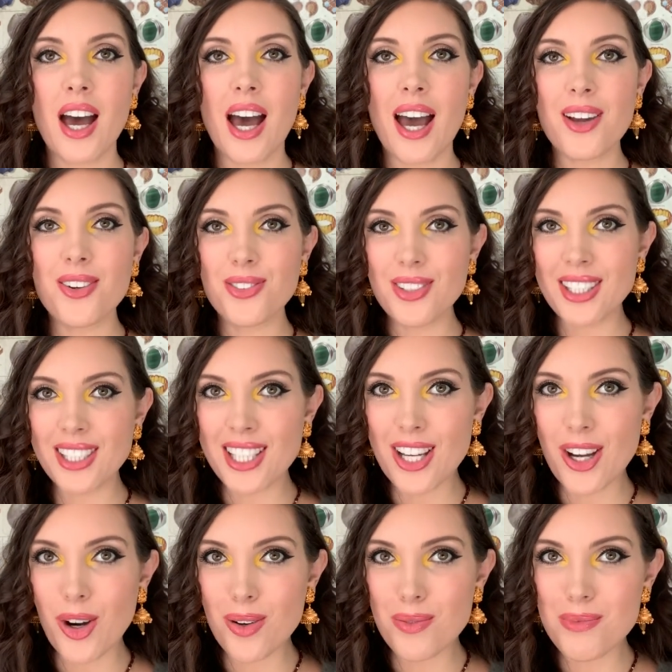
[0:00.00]
I
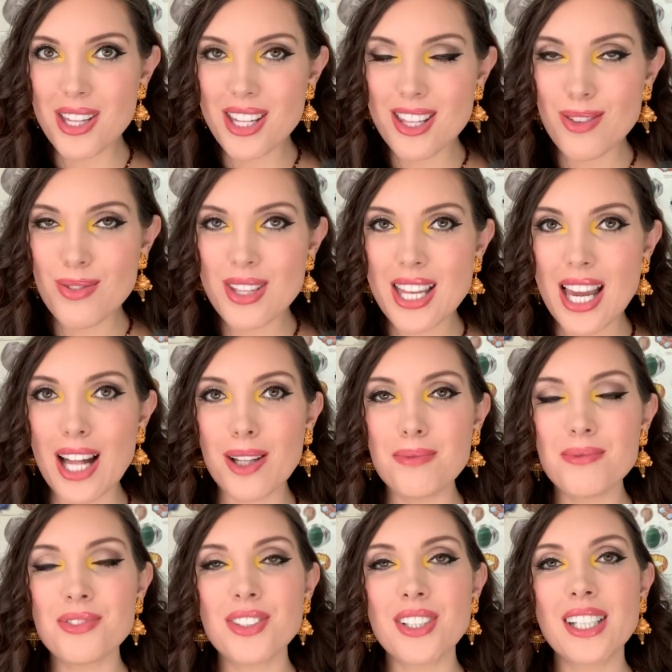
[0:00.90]
really hope this was
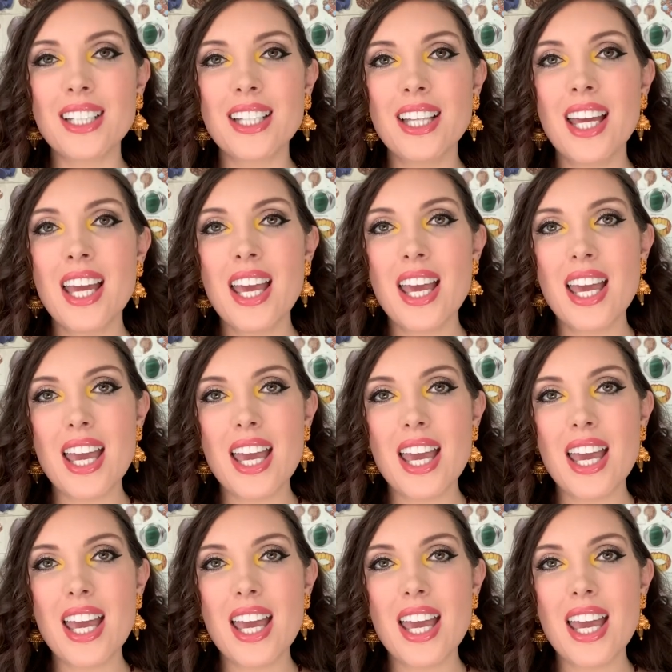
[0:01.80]
helpful.